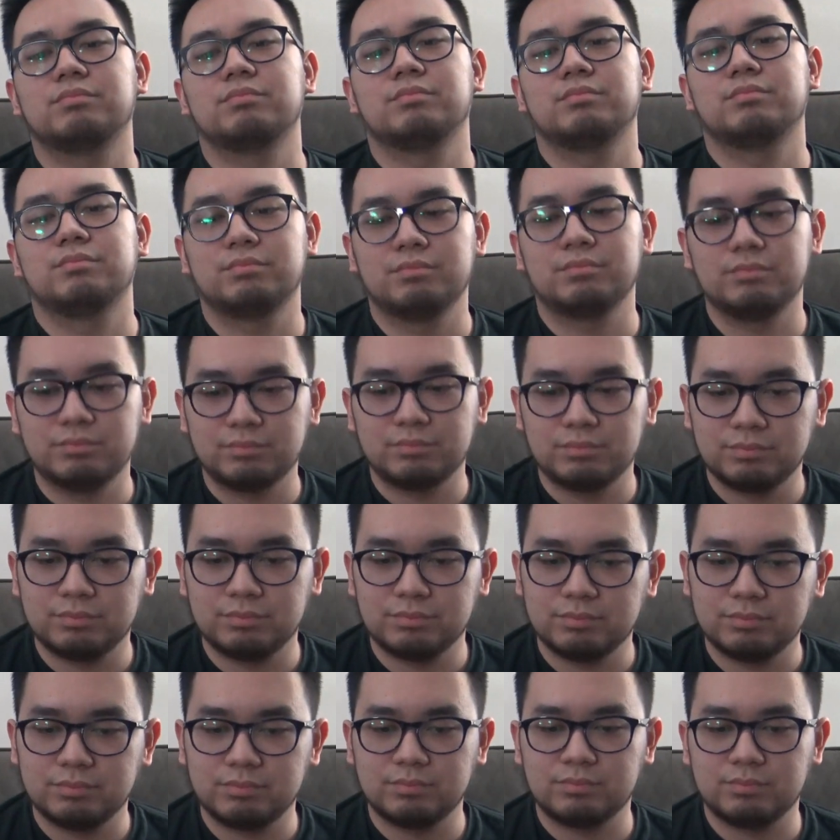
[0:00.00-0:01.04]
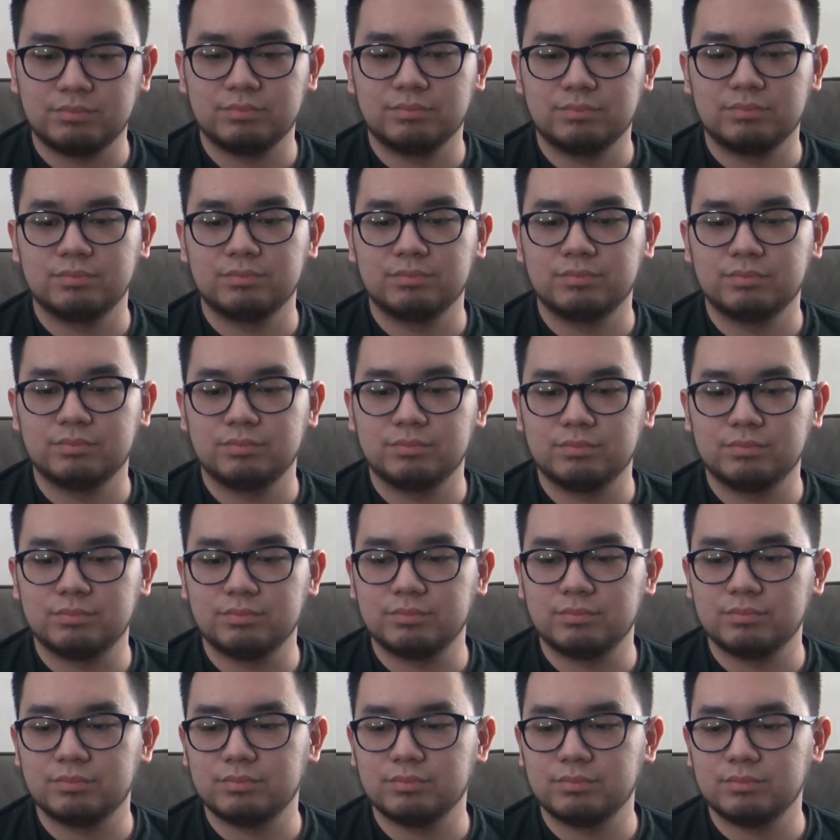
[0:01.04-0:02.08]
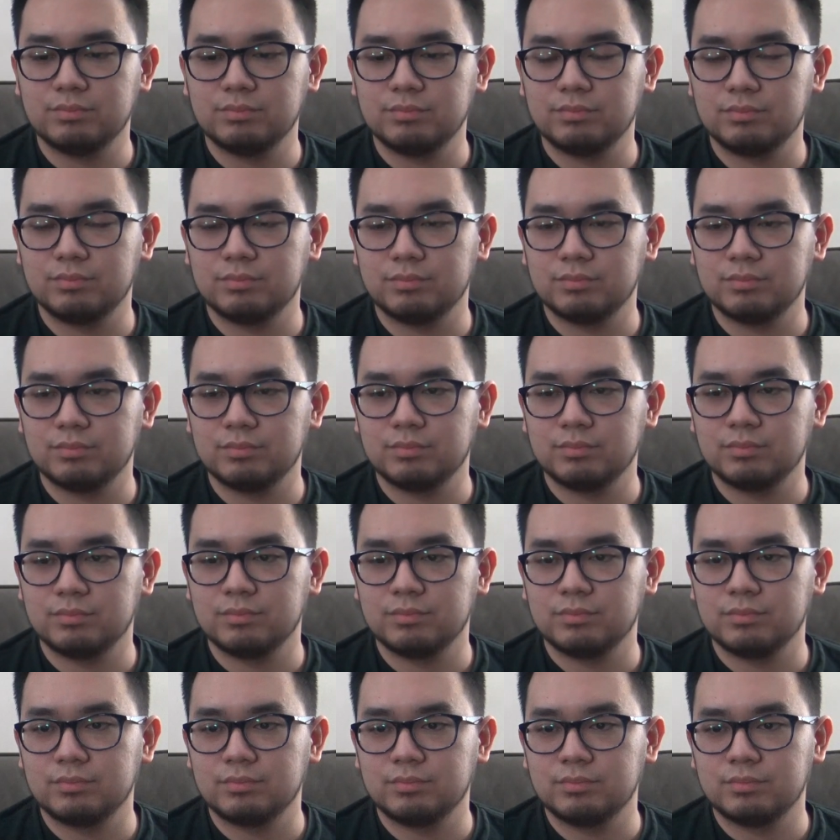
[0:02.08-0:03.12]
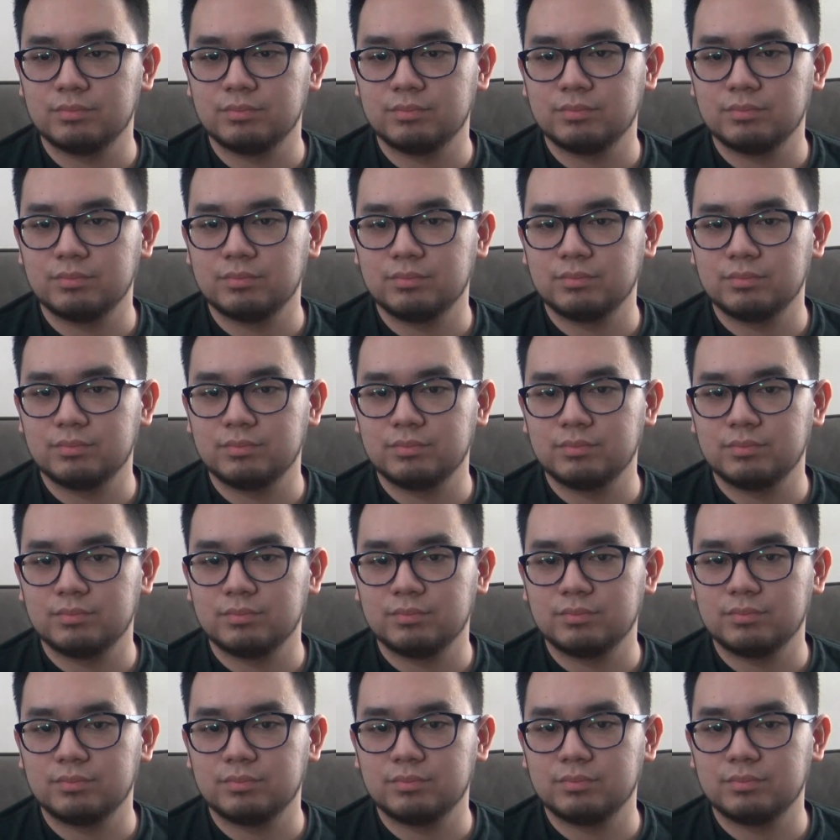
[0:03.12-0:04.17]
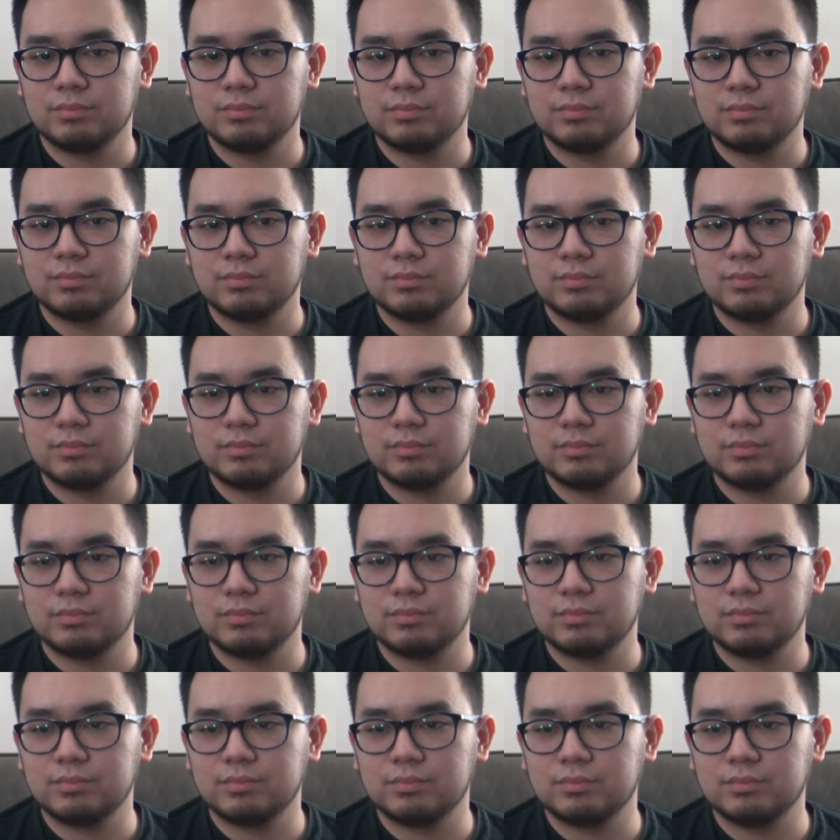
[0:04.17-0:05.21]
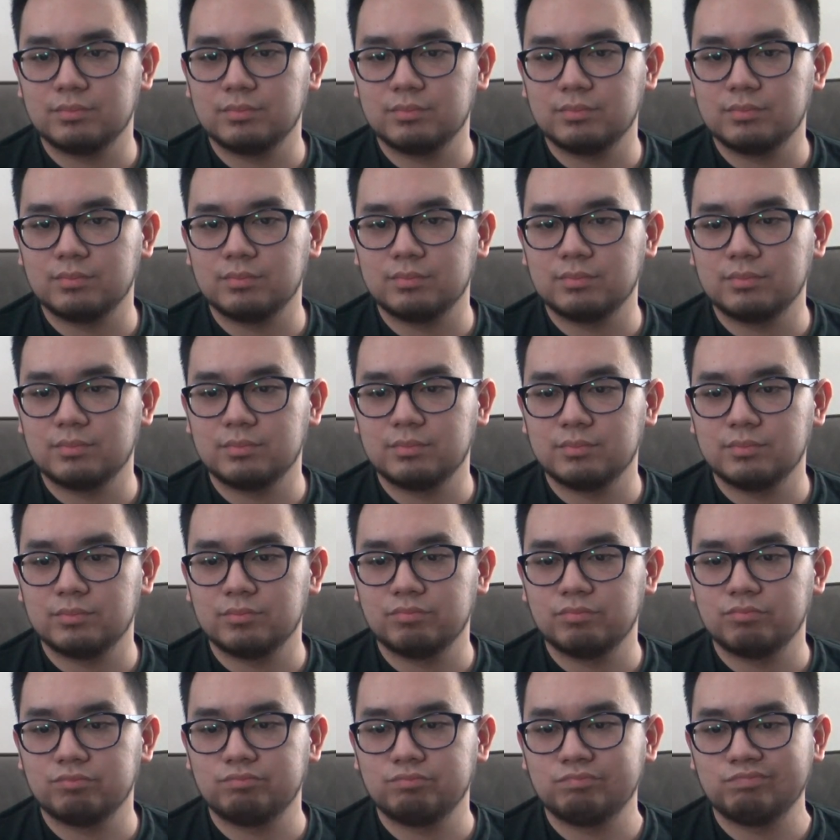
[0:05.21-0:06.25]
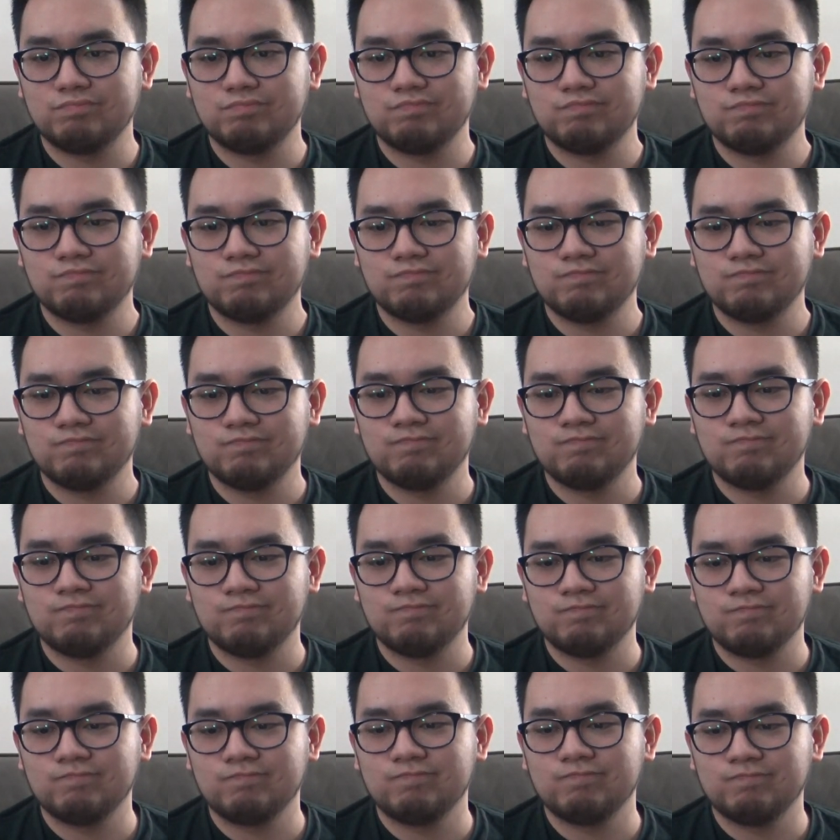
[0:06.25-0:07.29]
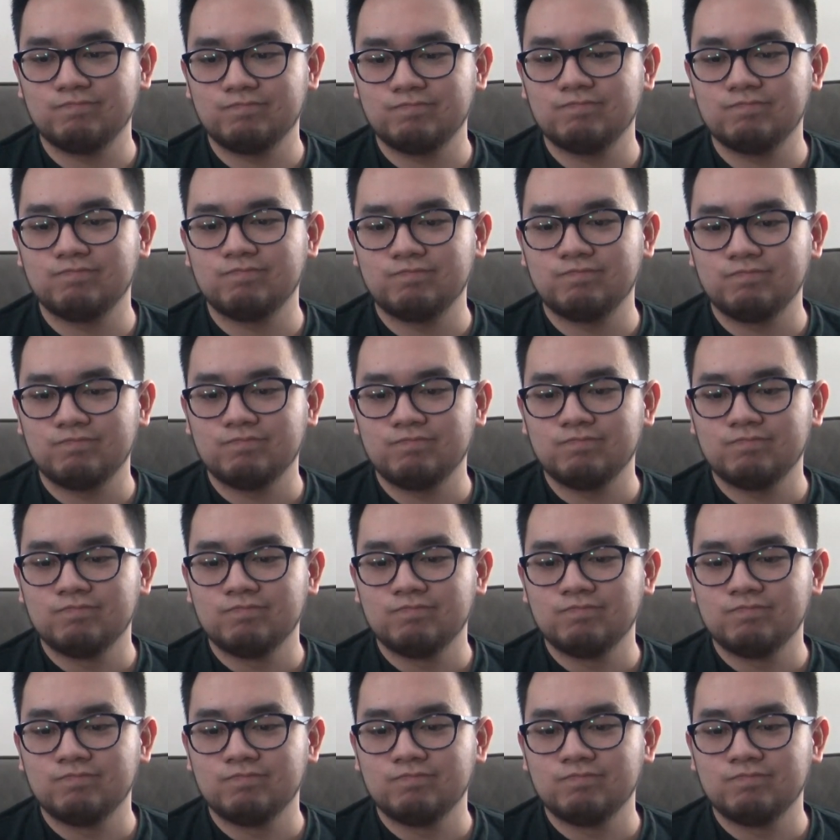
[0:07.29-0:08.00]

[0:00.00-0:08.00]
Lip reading: The person shown says nothing.